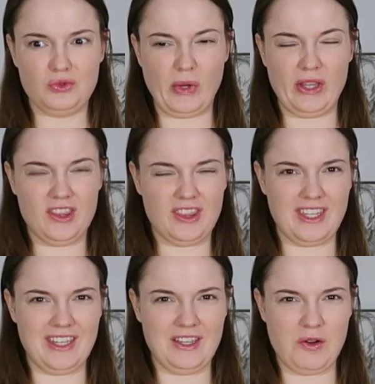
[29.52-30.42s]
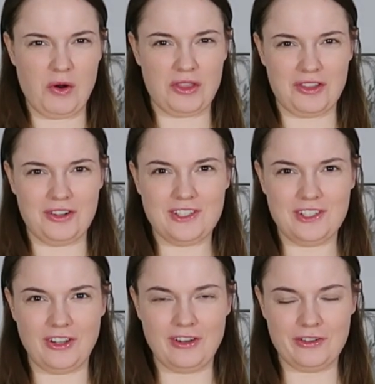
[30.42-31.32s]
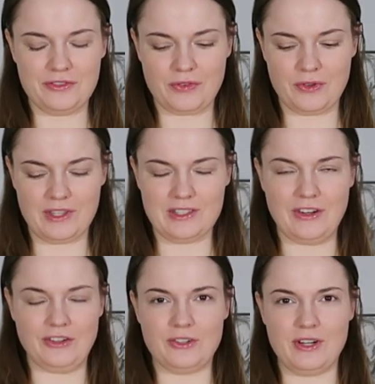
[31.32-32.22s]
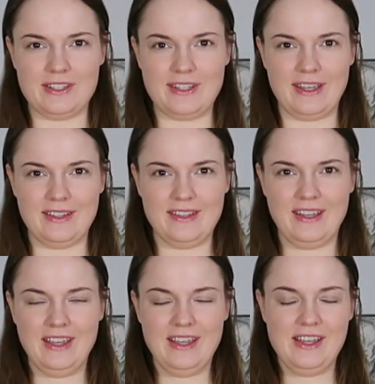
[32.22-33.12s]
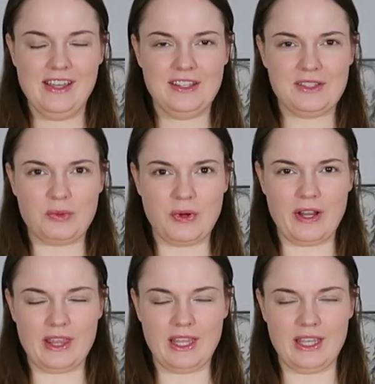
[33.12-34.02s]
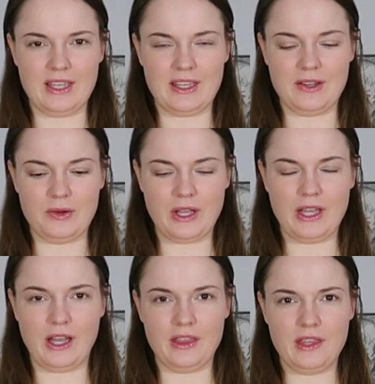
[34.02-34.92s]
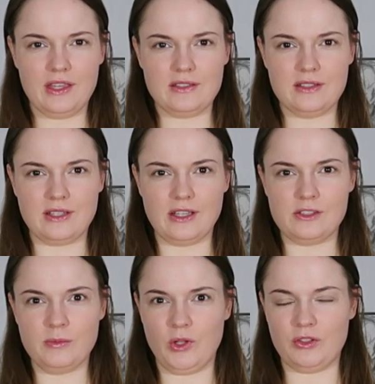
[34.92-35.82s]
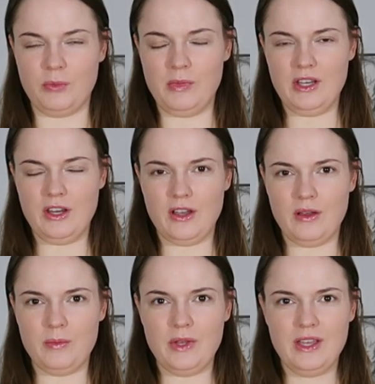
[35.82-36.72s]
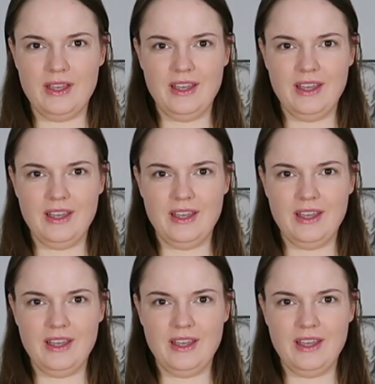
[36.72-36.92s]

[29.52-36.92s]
20 or 30 dollars for this lingerie set so what do I think okay I think it's a size small to medium